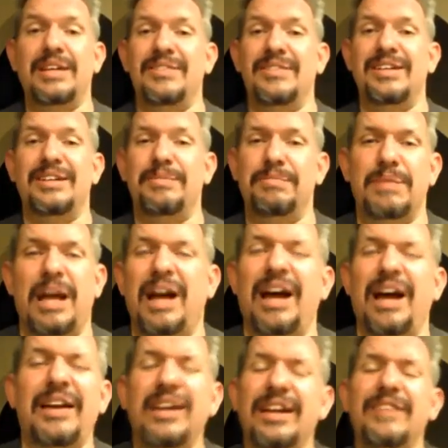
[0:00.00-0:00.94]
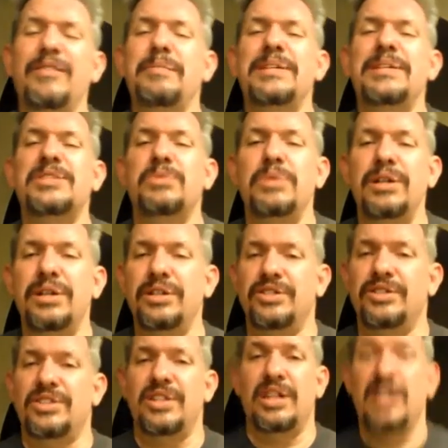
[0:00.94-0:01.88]
I'm not even gonna I'm not gonna mince
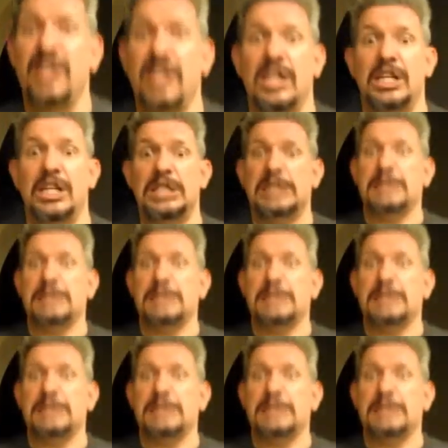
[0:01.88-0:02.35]
words.